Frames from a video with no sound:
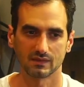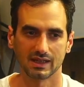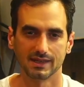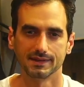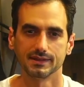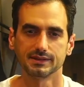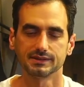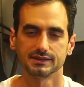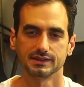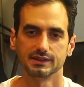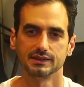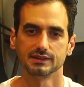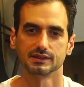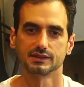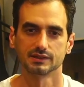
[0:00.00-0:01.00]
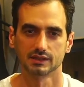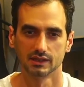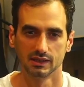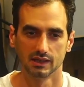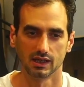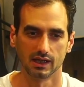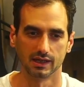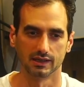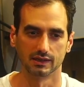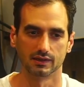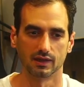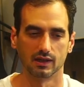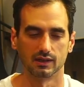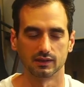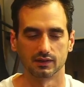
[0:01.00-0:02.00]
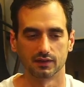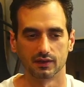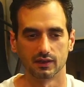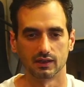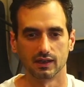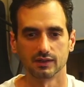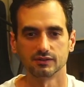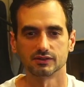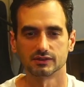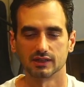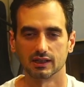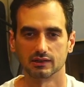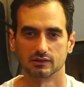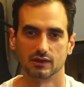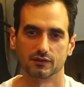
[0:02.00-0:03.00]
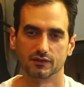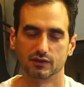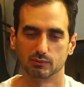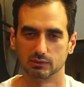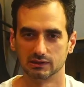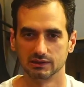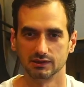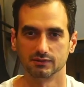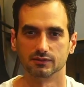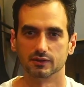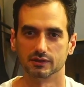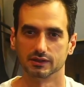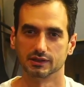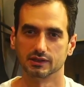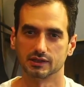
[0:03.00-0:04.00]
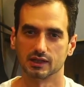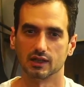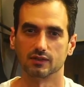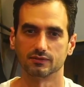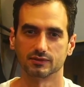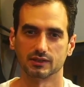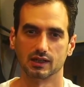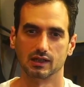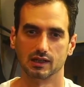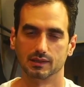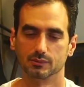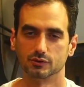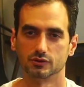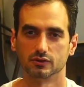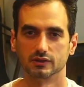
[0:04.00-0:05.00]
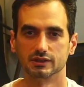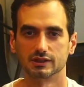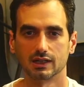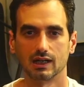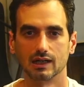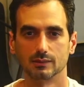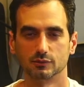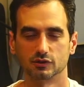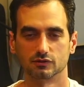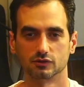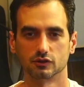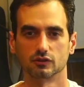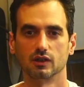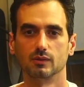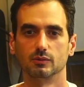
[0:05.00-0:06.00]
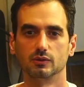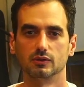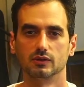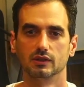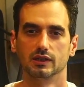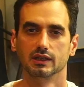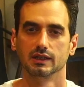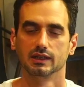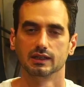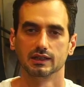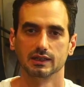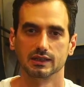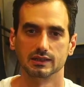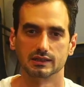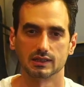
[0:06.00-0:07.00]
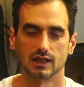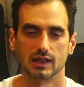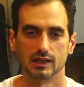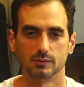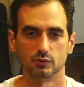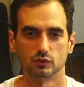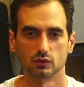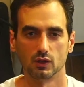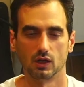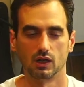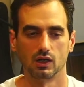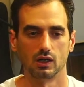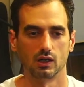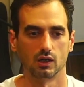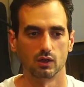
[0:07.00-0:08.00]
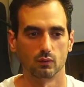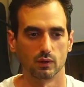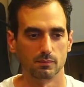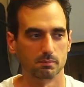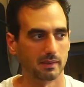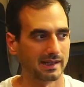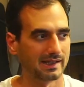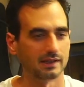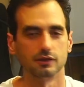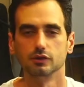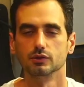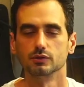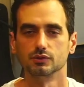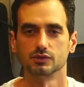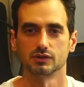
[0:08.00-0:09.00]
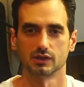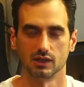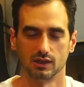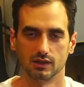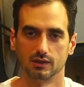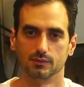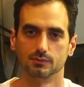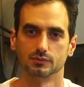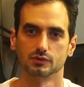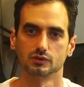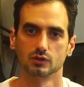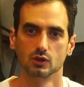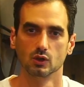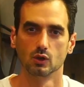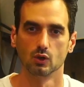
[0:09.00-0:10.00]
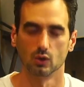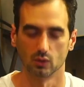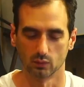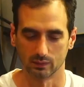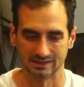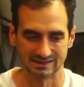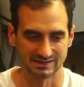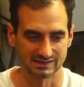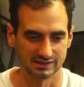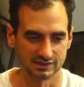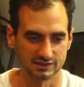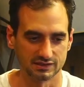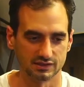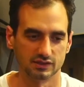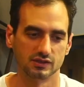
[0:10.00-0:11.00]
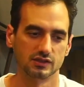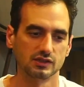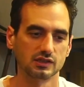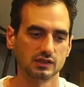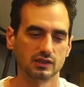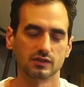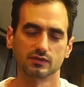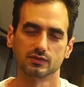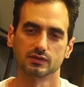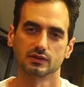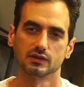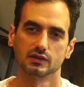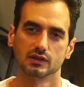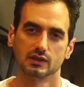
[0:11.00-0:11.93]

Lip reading: And this is the lifestyle of the believer in tough times, or in times of trouble, in times when bad news comes, or when seasons shift,